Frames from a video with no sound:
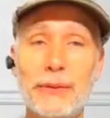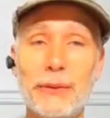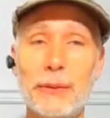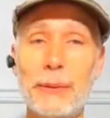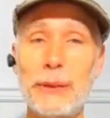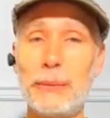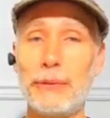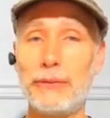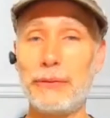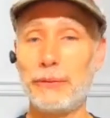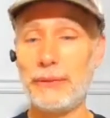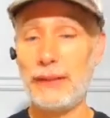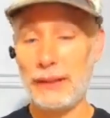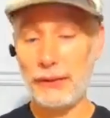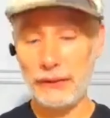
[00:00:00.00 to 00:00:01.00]
with people
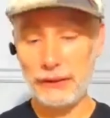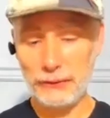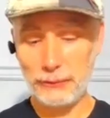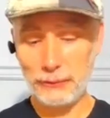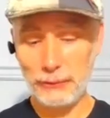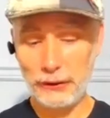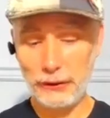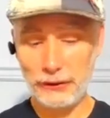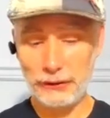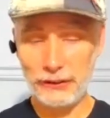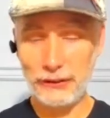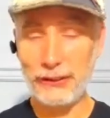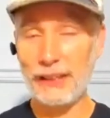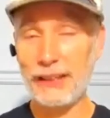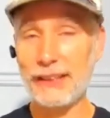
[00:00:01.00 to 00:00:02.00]
from not only from all over
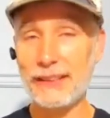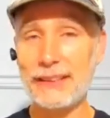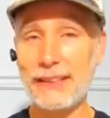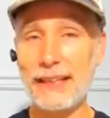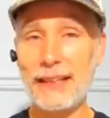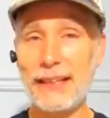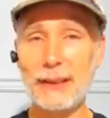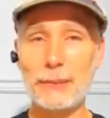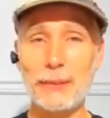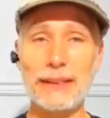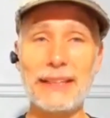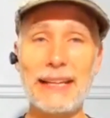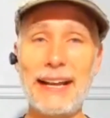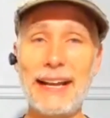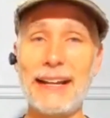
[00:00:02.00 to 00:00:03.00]
the United States,
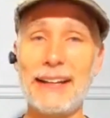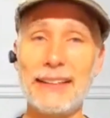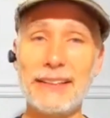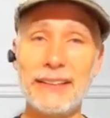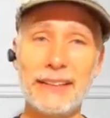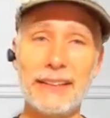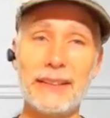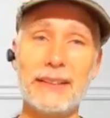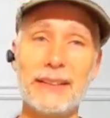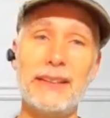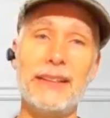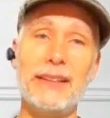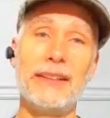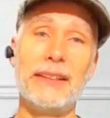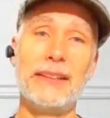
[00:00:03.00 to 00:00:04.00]
but Canada,
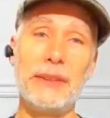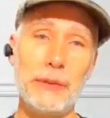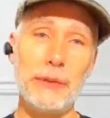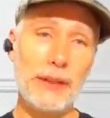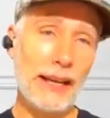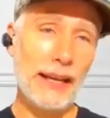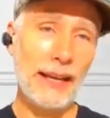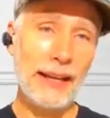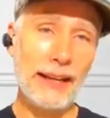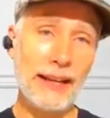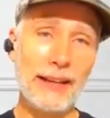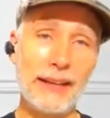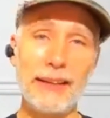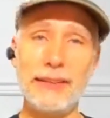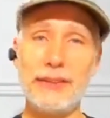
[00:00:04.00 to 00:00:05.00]
the
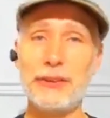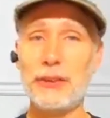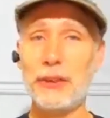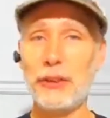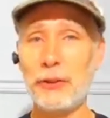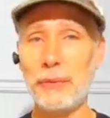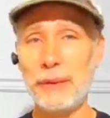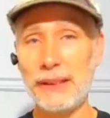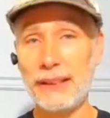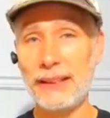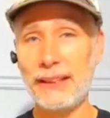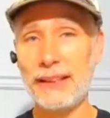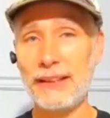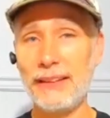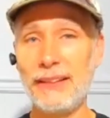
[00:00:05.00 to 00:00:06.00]
UK,
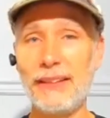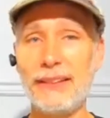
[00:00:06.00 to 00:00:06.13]
Germany,